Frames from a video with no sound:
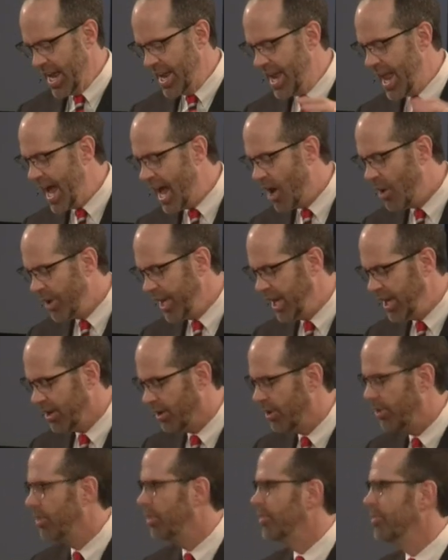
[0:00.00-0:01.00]
Now he
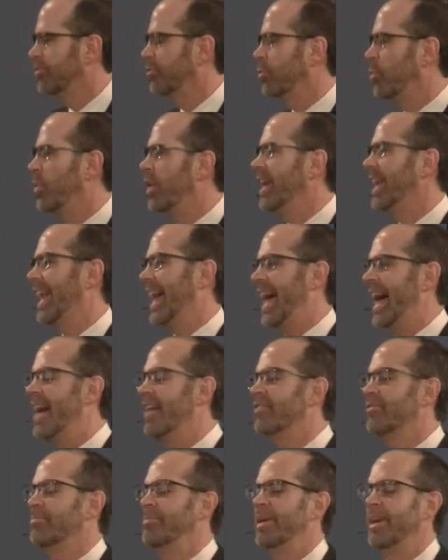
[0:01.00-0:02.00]
holds what
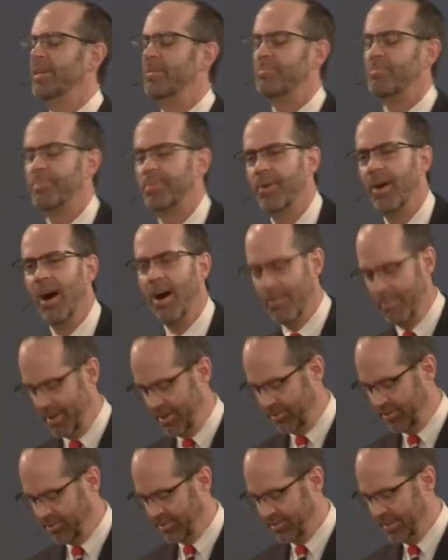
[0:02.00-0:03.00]
has been
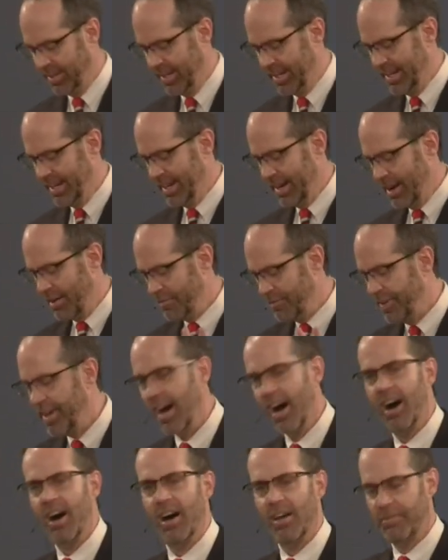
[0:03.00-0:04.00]
promised of
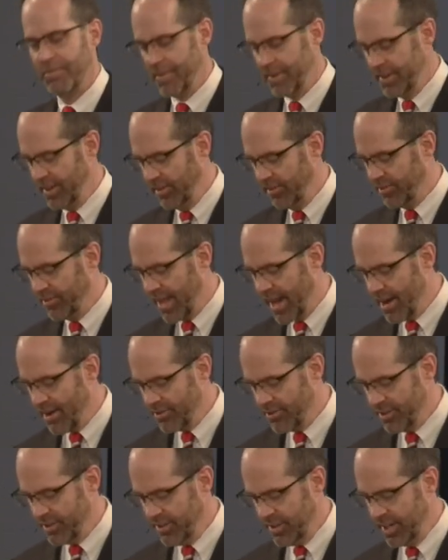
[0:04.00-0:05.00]
God for these
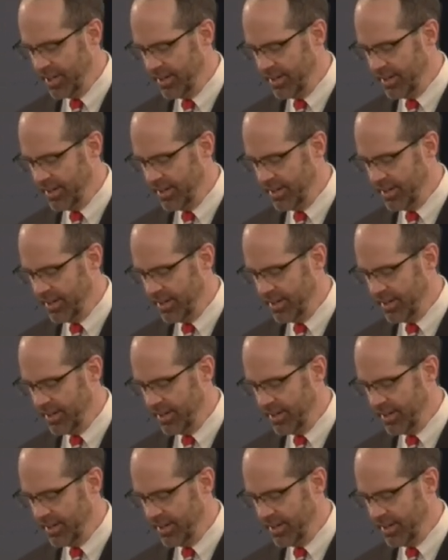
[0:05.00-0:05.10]
thousand